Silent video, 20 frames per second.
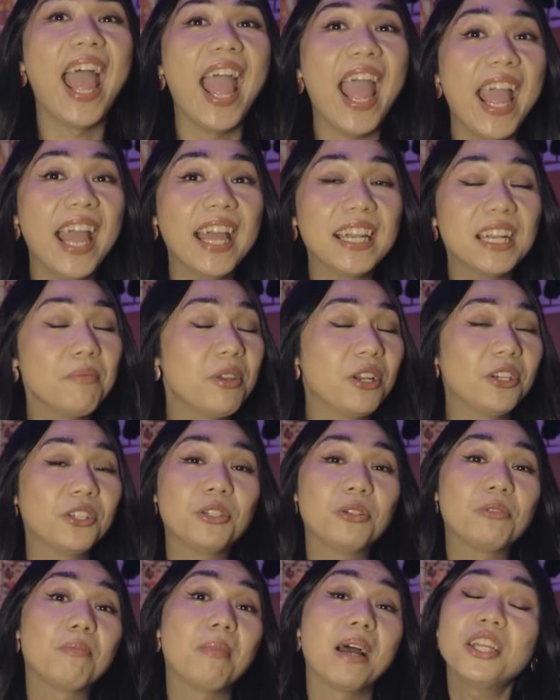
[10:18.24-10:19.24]
And I'm here
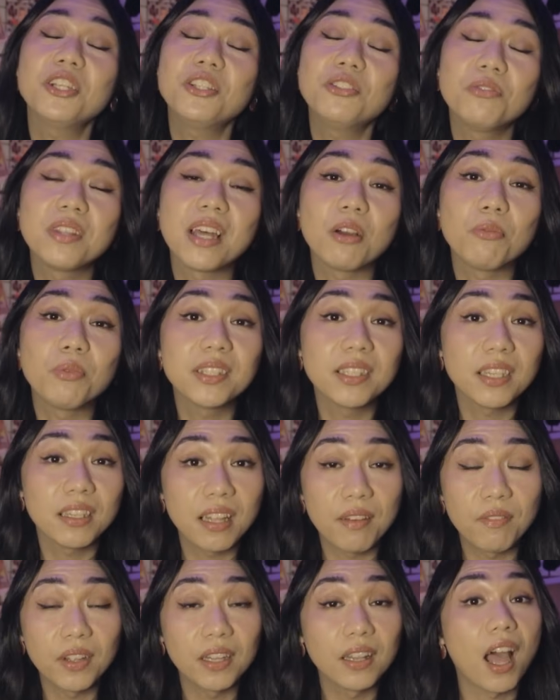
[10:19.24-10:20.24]
to remind you that we still
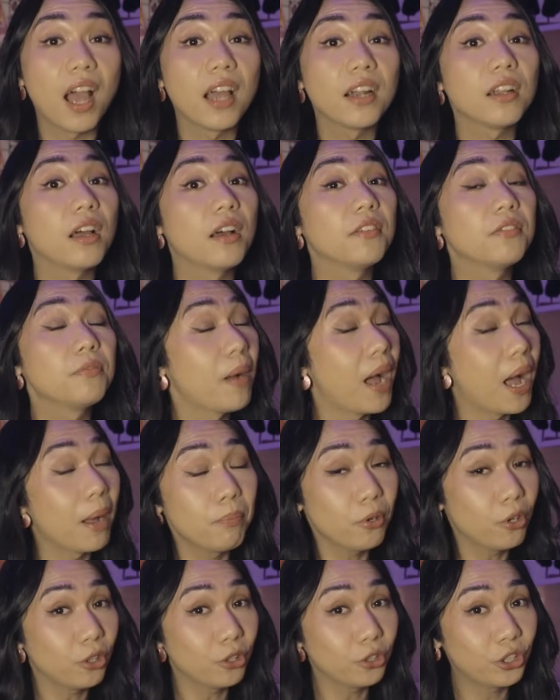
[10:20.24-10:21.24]
have a lot of
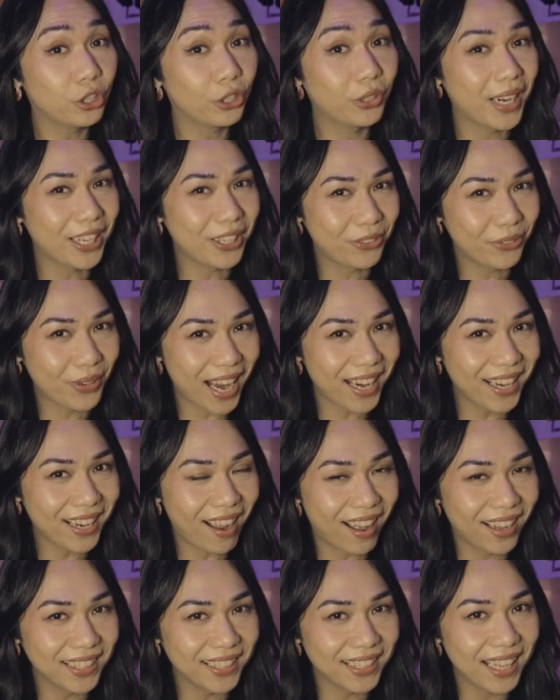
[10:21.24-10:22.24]
pop culture and drag
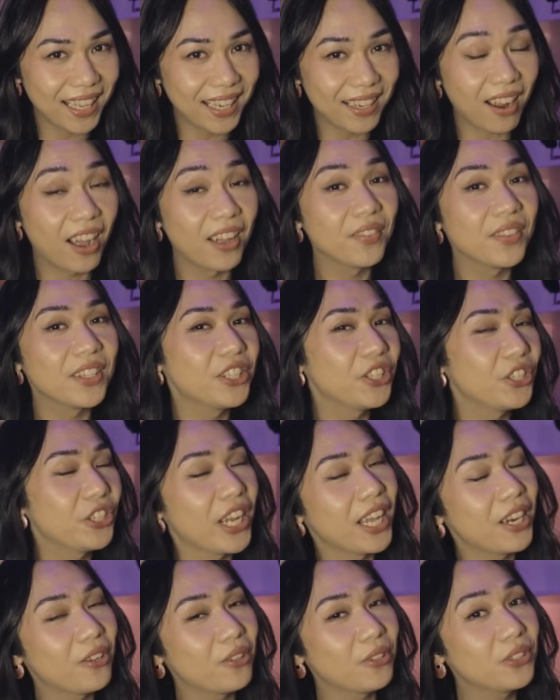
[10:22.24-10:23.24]
content on this
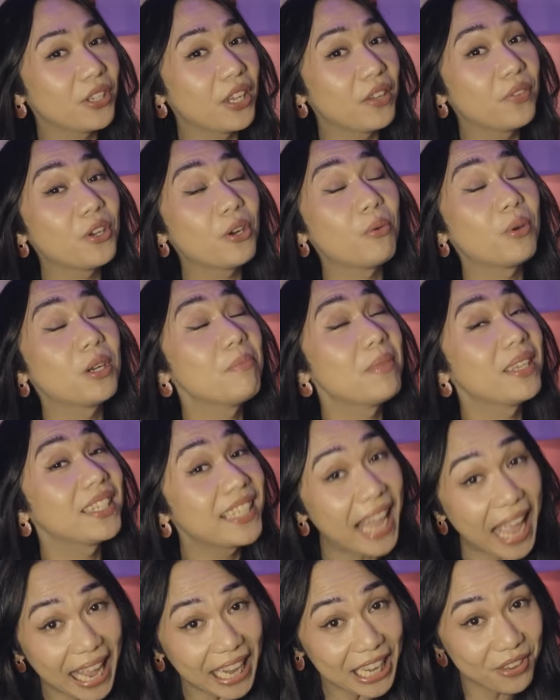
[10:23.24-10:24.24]
channel, so if you don't want to miss
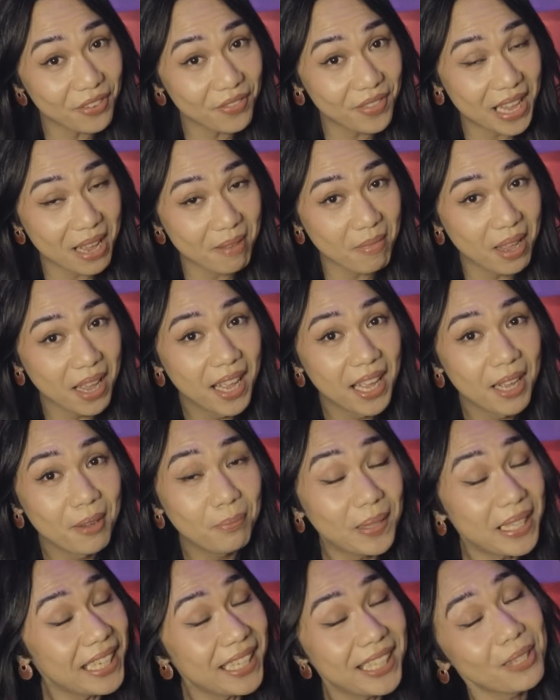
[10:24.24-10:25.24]
any of them,
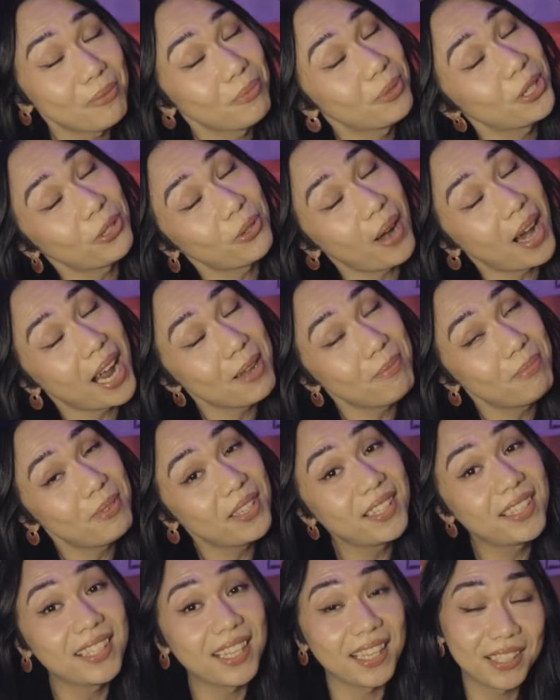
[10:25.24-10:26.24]
please subscribe
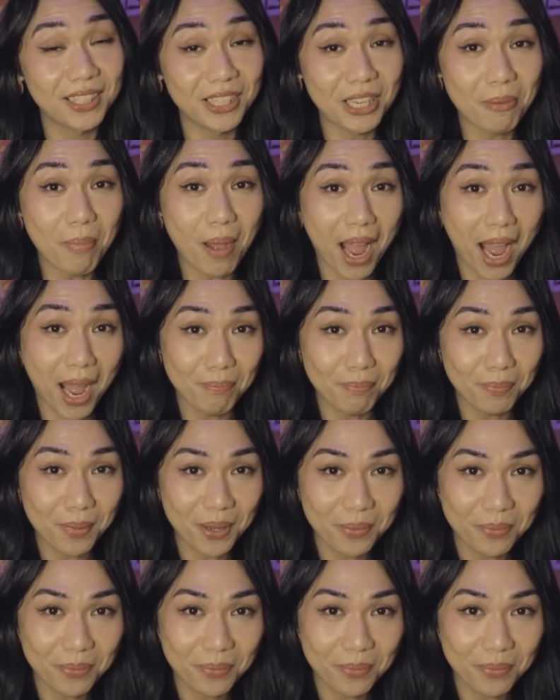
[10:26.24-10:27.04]
to SISNE Pop.